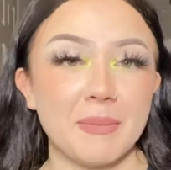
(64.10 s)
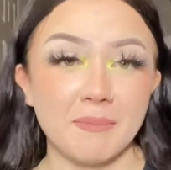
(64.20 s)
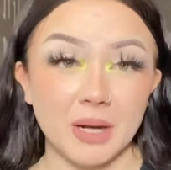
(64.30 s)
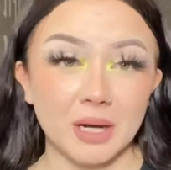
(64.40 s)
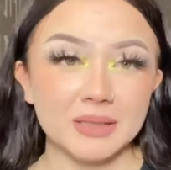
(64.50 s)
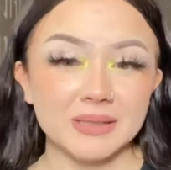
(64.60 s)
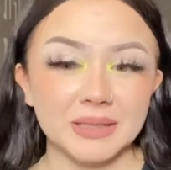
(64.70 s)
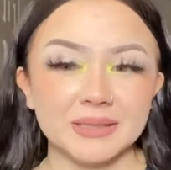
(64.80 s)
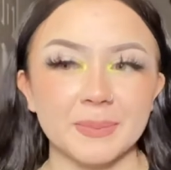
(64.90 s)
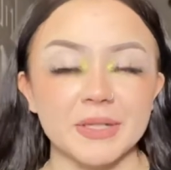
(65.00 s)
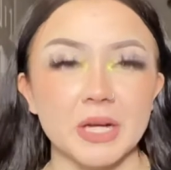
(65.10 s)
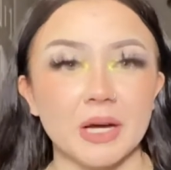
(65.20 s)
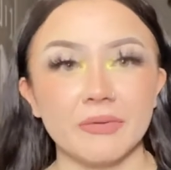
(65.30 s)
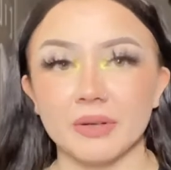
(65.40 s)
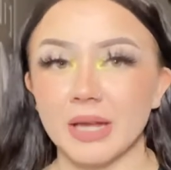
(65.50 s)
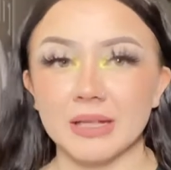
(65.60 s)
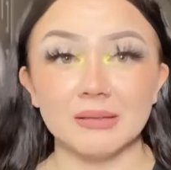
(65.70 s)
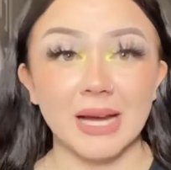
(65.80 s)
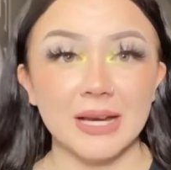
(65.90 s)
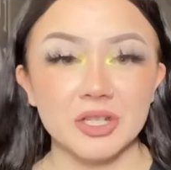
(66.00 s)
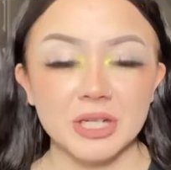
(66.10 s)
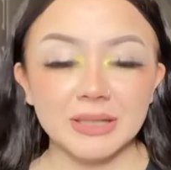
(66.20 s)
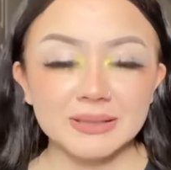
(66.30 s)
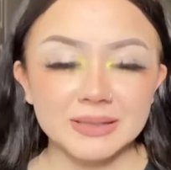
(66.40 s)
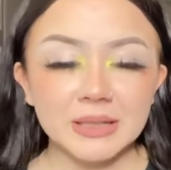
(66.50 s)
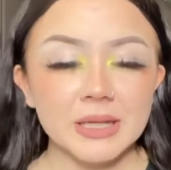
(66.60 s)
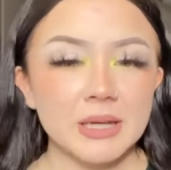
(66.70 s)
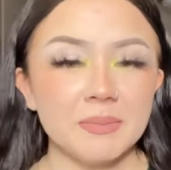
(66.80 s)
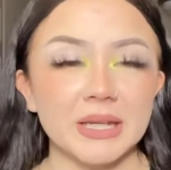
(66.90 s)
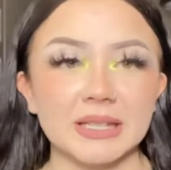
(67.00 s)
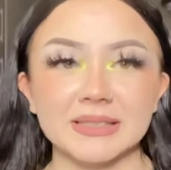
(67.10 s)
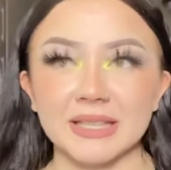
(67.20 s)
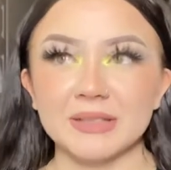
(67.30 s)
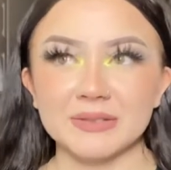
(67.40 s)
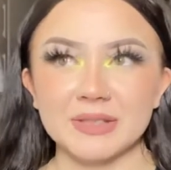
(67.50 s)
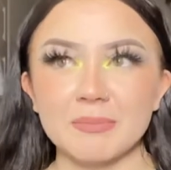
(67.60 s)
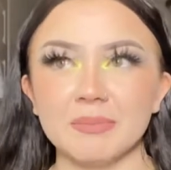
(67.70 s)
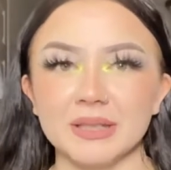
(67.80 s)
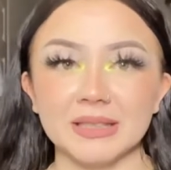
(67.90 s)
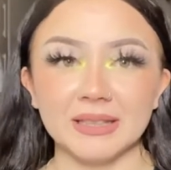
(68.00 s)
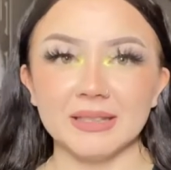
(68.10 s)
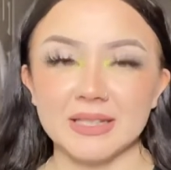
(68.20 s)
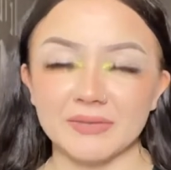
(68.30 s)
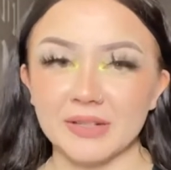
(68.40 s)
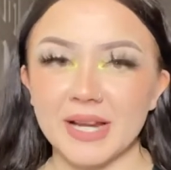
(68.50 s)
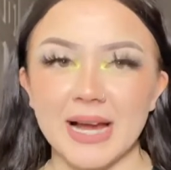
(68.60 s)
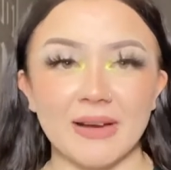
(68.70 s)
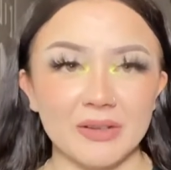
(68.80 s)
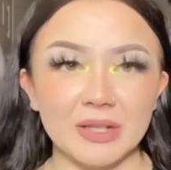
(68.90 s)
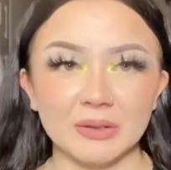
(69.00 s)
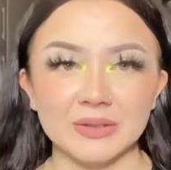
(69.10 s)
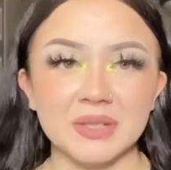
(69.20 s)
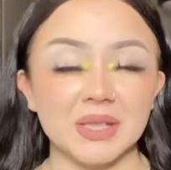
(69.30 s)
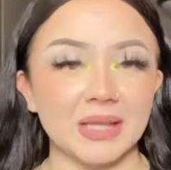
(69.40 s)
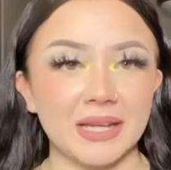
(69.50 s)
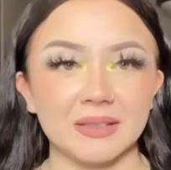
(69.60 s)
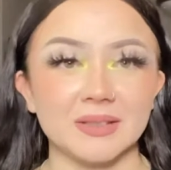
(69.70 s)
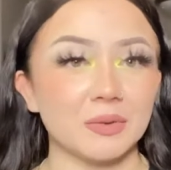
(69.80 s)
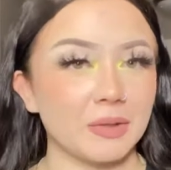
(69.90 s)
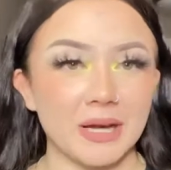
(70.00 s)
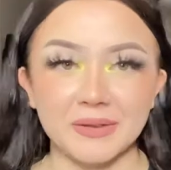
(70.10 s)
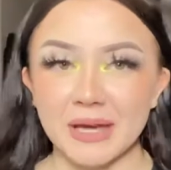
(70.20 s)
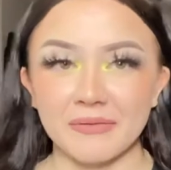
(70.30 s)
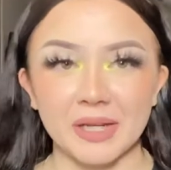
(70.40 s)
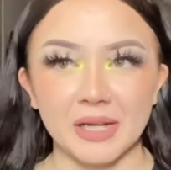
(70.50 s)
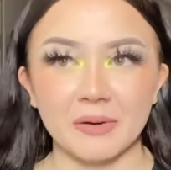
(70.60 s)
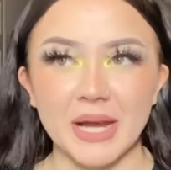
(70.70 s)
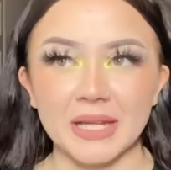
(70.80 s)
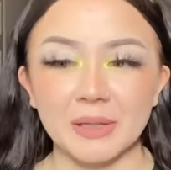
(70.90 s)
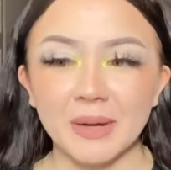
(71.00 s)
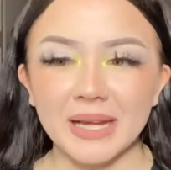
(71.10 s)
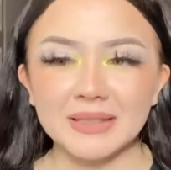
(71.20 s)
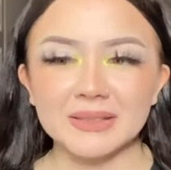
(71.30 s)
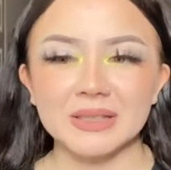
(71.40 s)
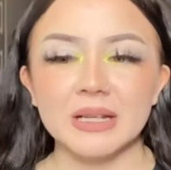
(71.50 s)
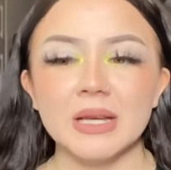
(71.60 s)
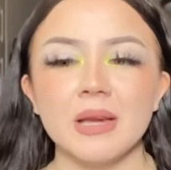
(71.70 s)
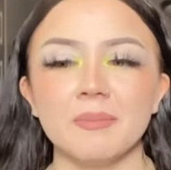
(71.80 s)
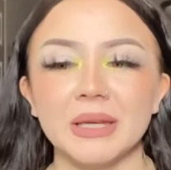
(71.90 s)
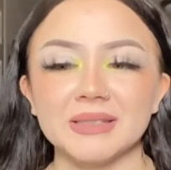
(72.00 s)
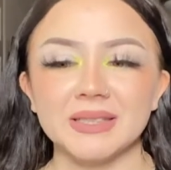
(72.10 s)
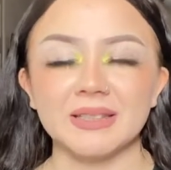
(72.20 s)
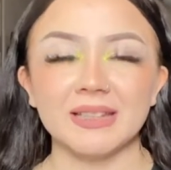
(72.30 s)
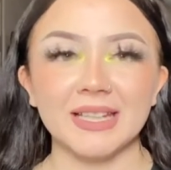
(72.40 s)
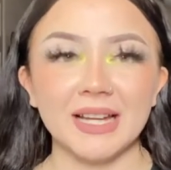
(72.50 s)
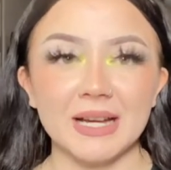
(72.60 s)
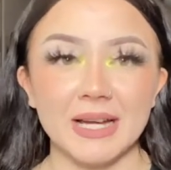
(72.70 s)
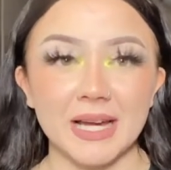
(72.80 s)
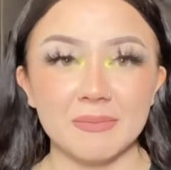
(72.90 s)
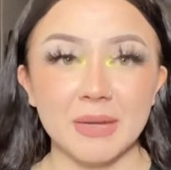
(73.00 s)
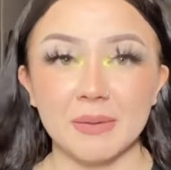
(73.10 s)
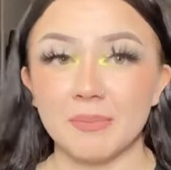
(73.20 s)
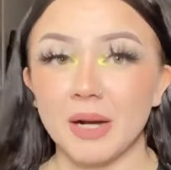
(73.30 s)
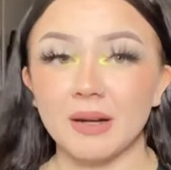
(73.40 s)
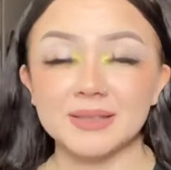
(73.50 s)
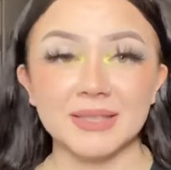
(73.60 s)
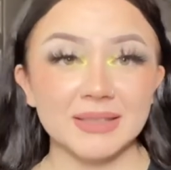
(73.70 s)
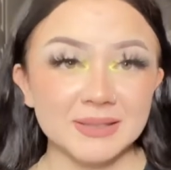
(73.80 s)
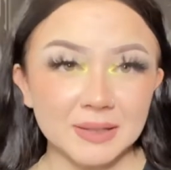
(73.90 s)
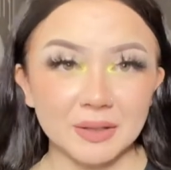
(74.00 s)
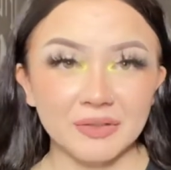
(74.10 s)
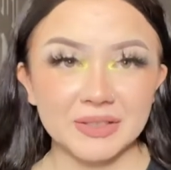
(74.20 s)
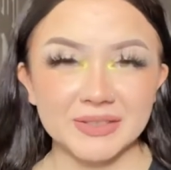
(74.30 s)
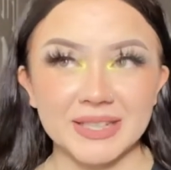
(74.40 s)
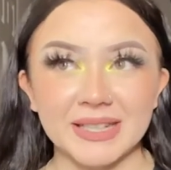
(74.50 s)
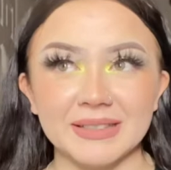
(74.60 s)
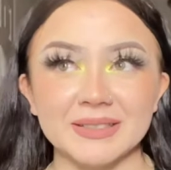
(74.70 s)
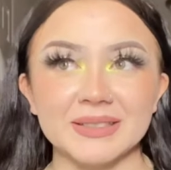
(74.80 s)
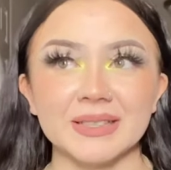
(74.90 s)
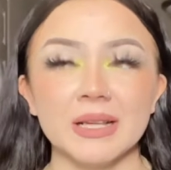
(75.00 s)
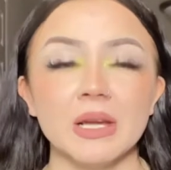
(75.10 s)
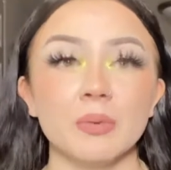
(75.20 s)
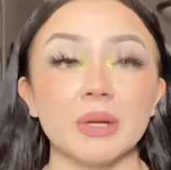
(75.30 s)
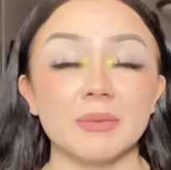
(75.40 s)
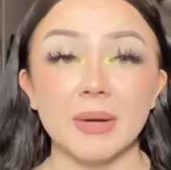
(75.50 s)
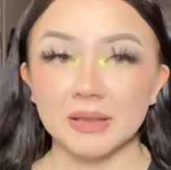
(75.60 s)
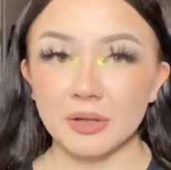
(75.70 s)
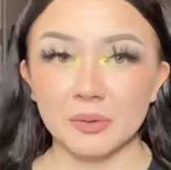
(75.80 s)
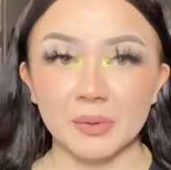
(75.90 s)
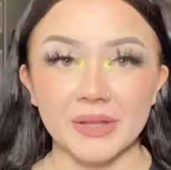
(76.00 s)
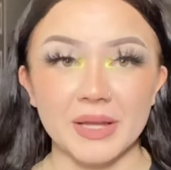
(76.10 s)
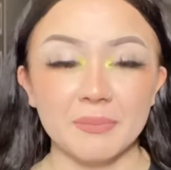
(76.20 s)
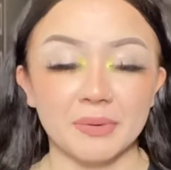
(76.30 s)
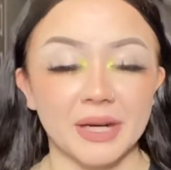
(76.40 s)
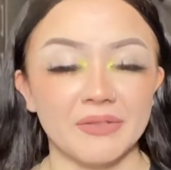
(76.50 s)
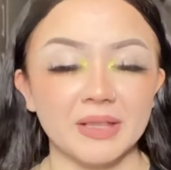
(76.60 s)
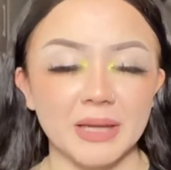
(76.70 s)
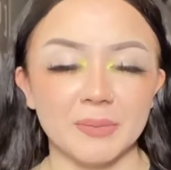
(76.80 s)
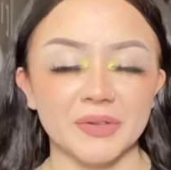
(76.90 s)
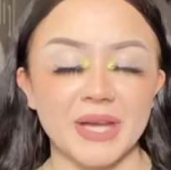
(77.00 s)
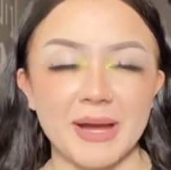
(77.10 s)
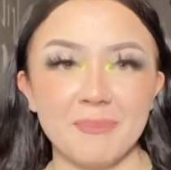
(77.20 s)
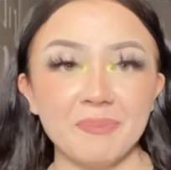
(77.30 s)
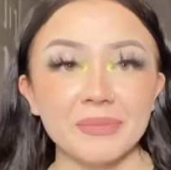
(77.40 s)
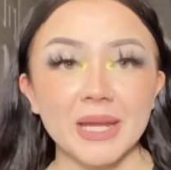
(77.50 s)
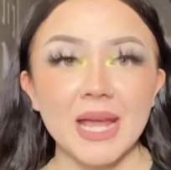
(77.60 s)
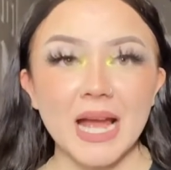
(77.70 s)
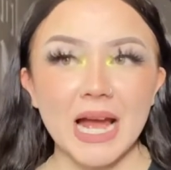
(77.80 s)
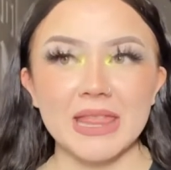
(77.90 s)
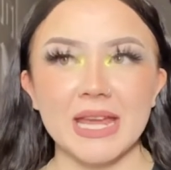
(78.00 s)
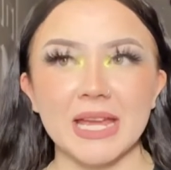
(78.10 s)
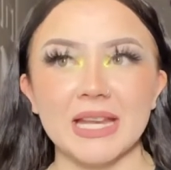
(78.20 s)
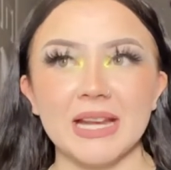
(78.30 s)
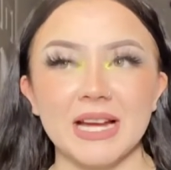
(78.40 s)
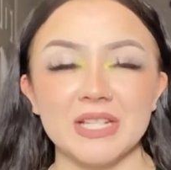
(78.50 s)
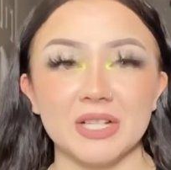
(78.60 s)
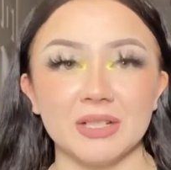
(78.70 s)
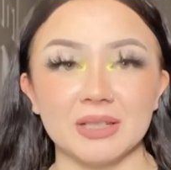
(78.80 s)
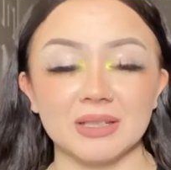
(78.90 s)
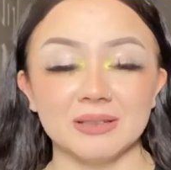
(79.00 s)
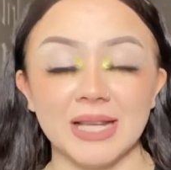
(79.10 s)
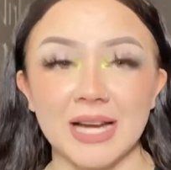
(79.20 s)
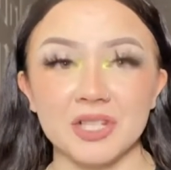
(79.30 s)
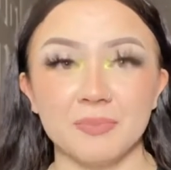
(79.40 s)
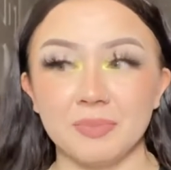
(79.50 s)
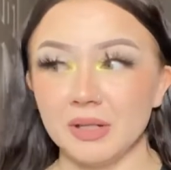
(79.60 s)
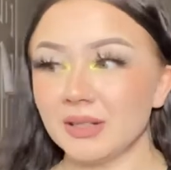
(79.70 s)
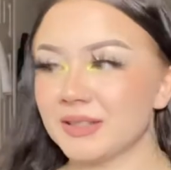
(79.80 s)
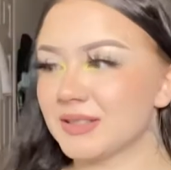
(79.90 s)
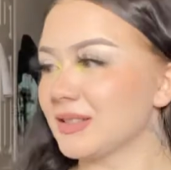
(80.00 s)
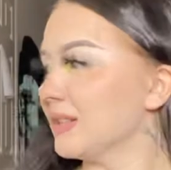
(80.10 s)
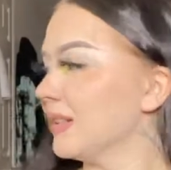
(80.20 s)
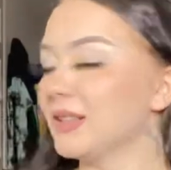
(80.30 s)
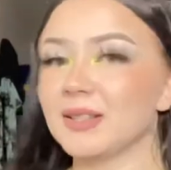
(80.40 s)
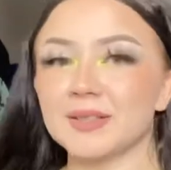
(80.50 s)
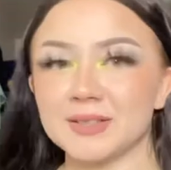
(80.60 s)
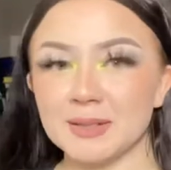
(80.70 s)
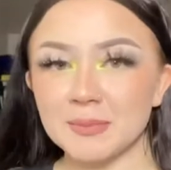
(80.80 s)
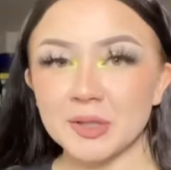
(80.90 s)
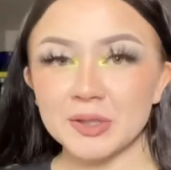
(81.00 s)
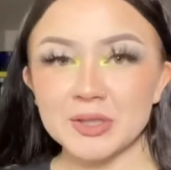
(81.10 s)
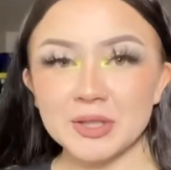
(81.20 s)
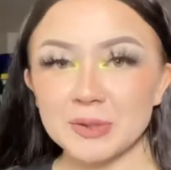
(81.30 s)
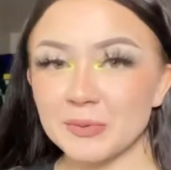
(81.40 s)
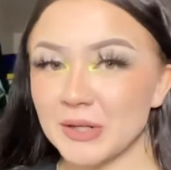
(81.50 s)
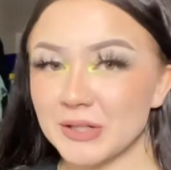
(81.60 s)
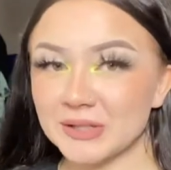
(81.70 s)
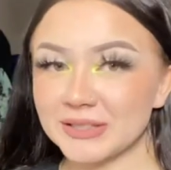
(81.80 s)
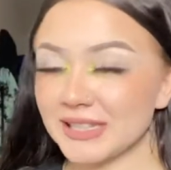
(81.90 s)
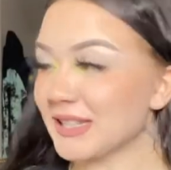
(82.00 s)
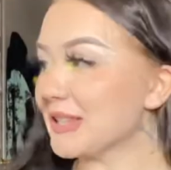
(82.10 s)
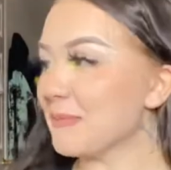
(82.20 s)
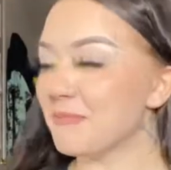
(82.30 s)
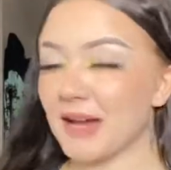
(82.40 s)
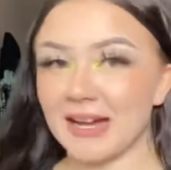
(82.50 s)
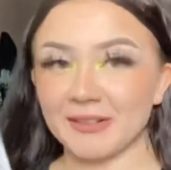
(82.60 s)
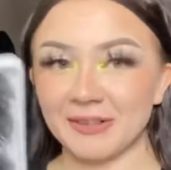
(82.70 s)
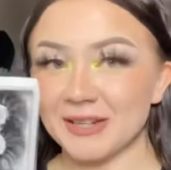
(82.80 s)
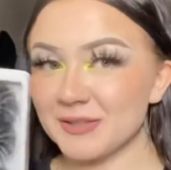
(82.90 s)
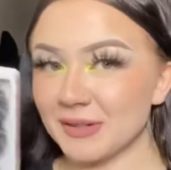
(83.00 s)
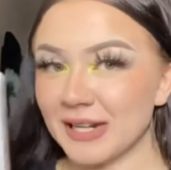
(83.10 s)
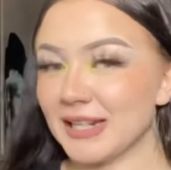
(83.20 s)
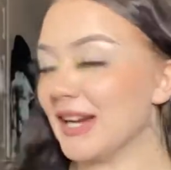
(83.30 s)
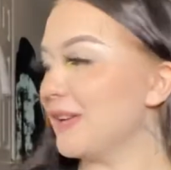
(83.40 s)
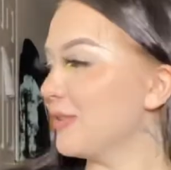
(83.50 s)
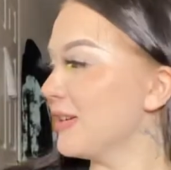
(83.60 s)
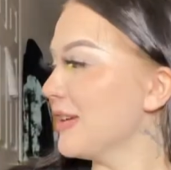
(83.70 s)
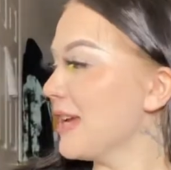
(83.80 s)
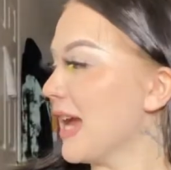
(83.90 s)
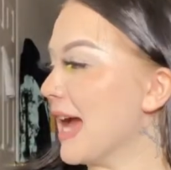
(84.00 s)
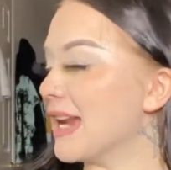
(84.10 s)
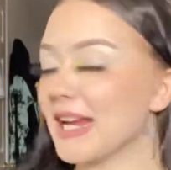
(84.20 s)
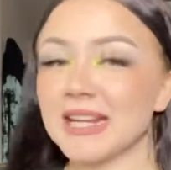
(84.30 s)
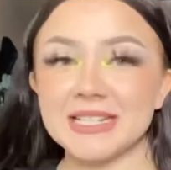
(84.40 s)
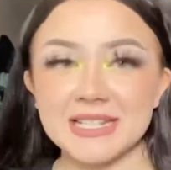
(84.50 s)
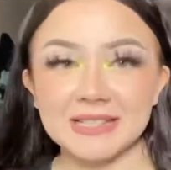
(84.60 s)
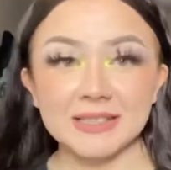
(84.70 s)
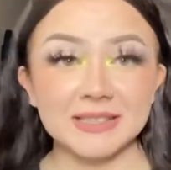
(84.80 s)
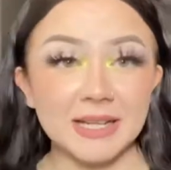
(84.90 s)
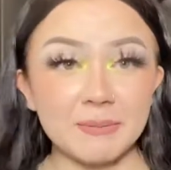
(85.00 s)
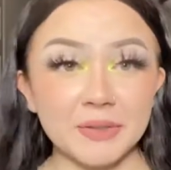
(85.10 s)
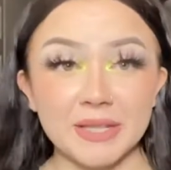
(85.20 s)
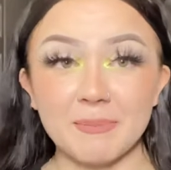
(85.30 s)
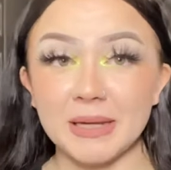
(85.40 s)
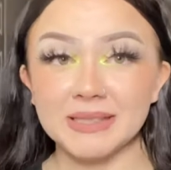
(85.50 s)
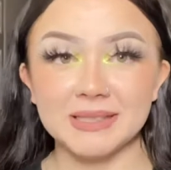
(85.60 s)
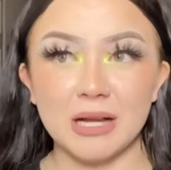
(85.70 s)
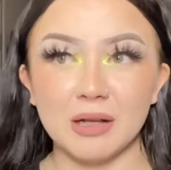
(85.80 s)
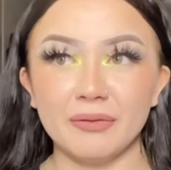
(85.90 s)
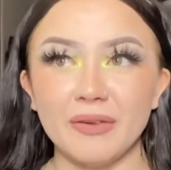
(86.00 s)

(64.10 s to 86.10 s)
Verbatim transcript: boxes, but not for like lashes, because I used completely different avenues to like sort out that video anyways. Basically, I had made boxes overseas with my logo on them, private labeled them, and then I took lash books, similar to the one you're seeing in the background right now, and I had disassembled them myself